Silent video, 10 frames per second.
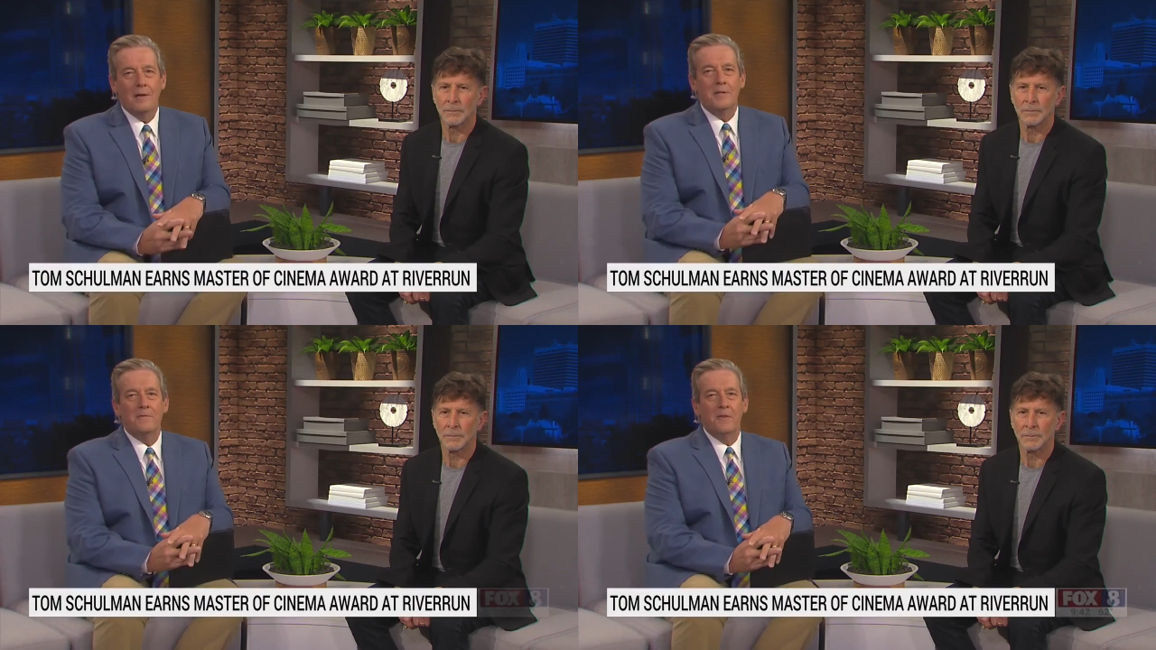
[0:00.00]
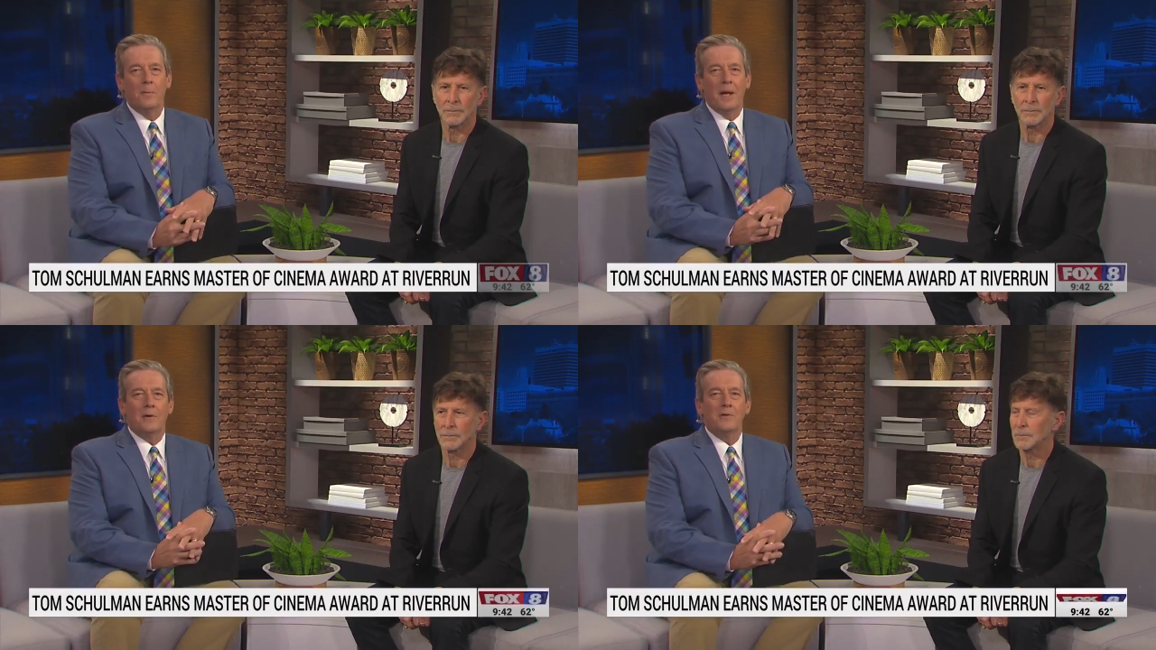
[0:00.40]
Speaker 1: Talented
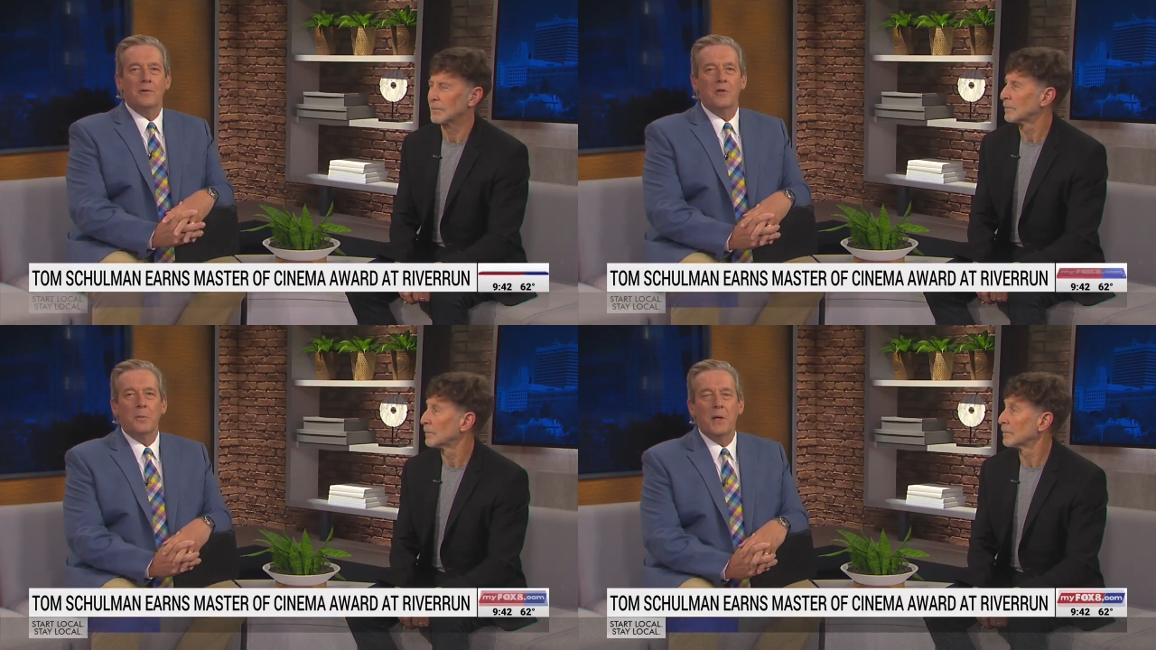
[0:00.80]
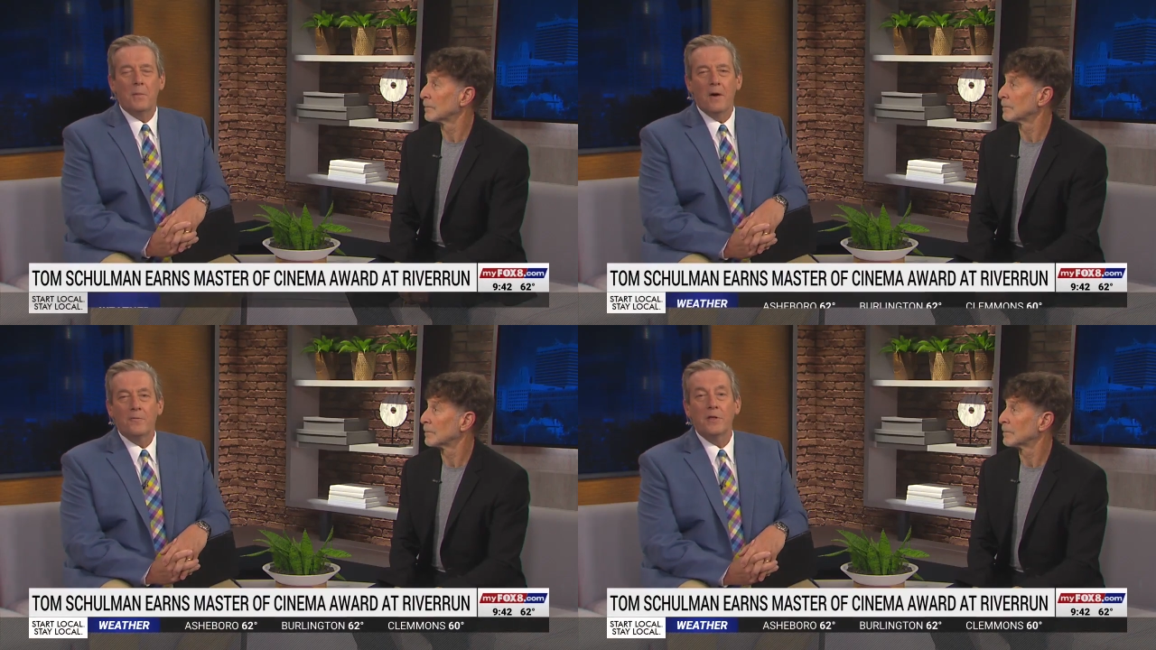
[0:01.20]
filmmakers are in the
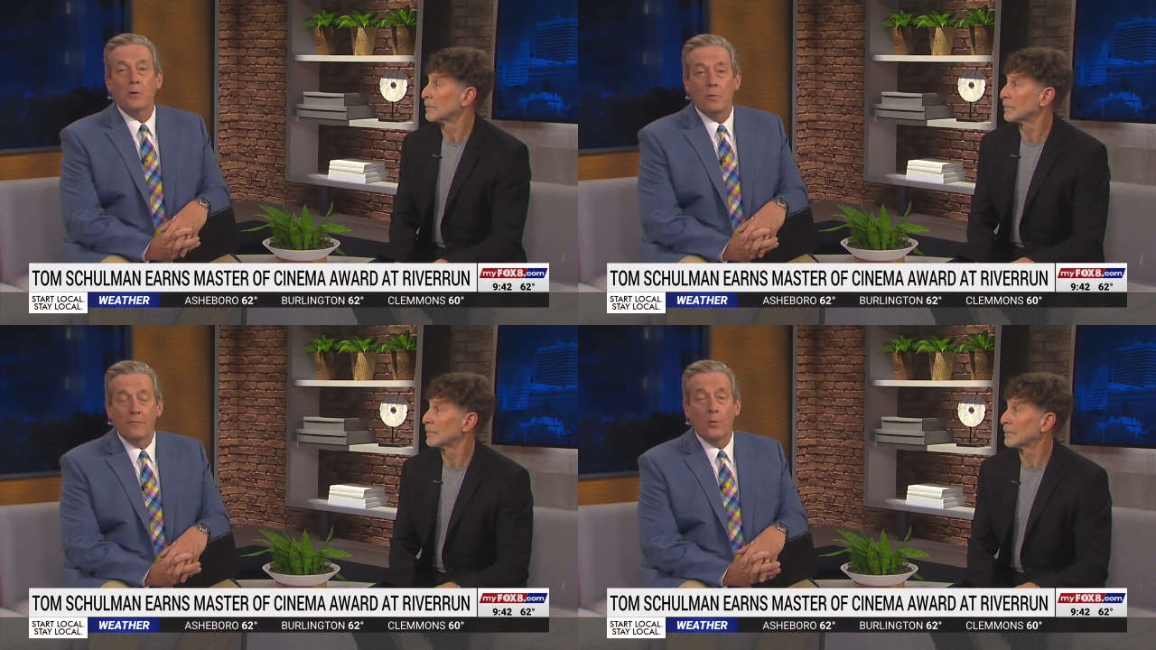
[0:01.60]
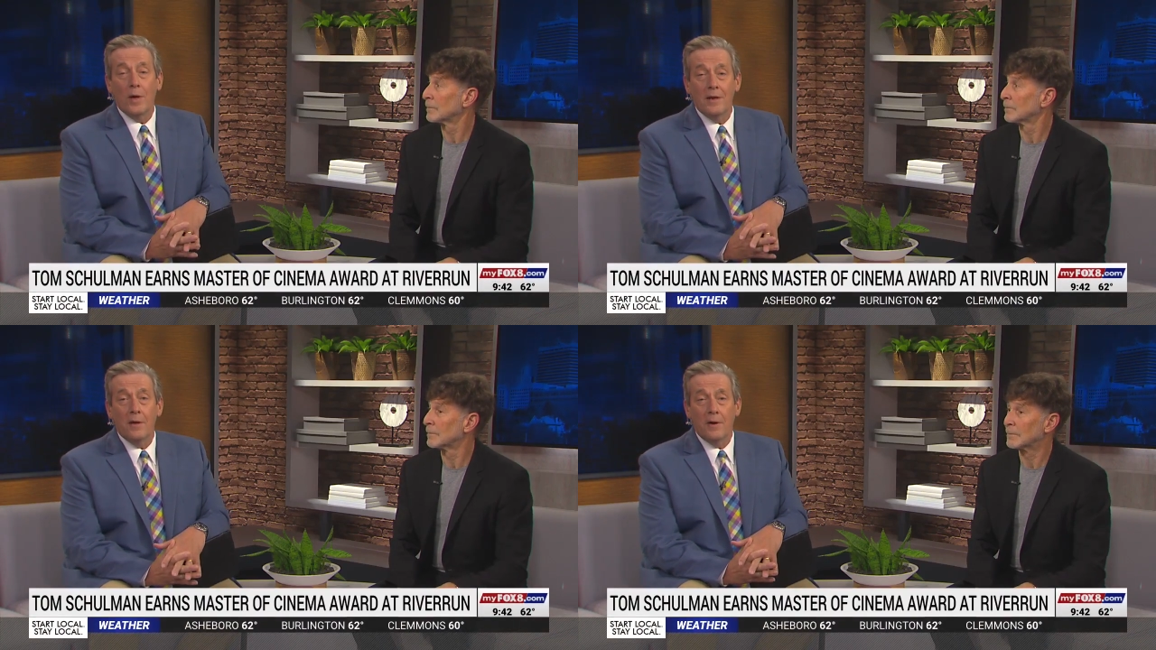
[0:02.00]
Piedmont for the
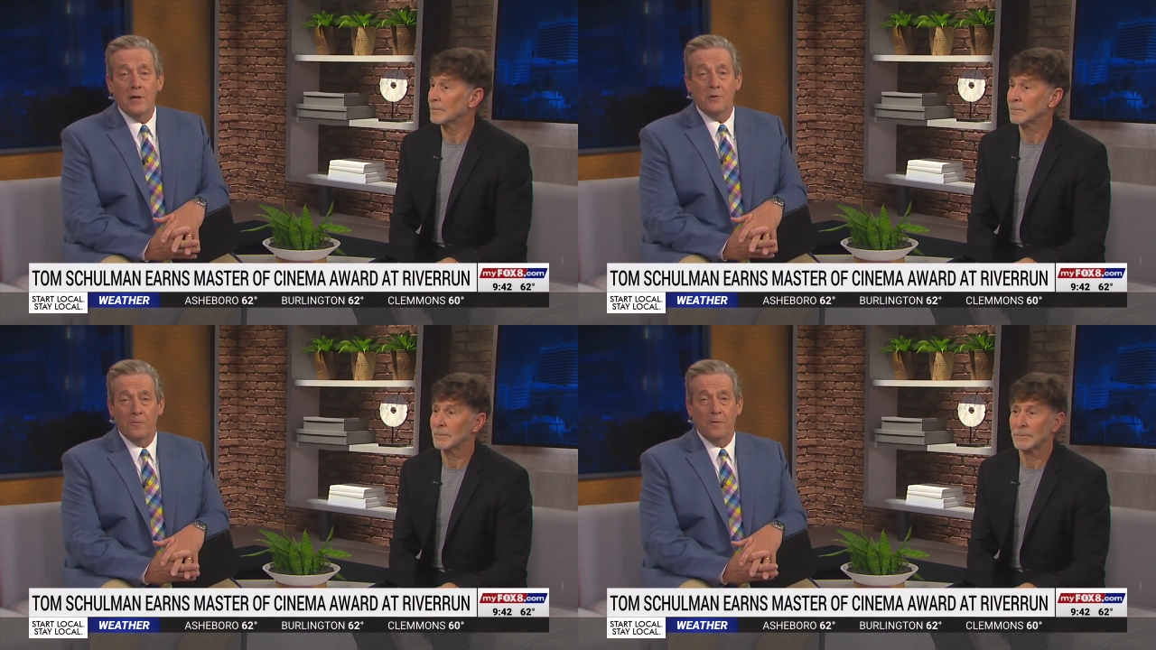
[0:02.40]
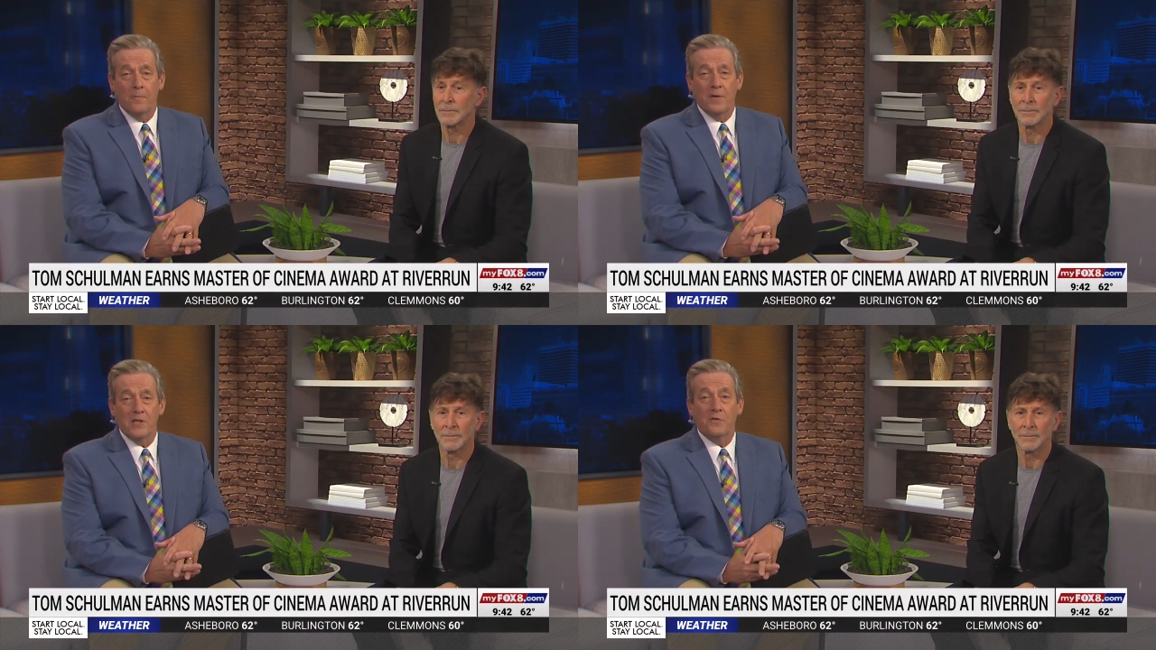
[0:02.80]
Riverrun International
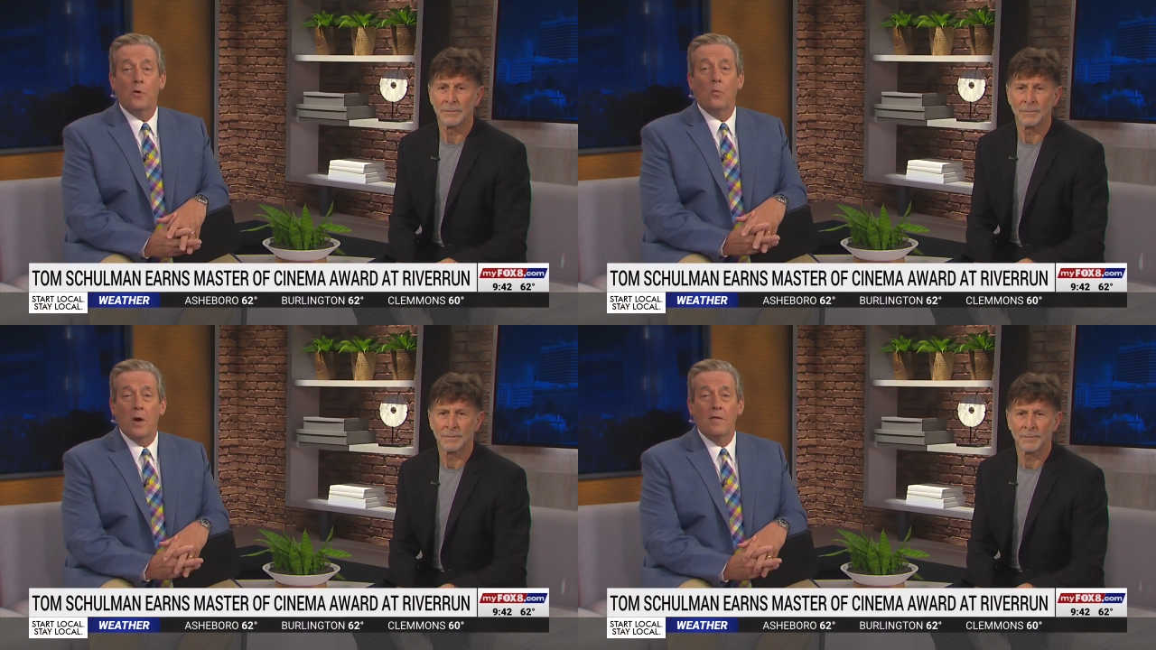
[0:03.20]
Film Festival.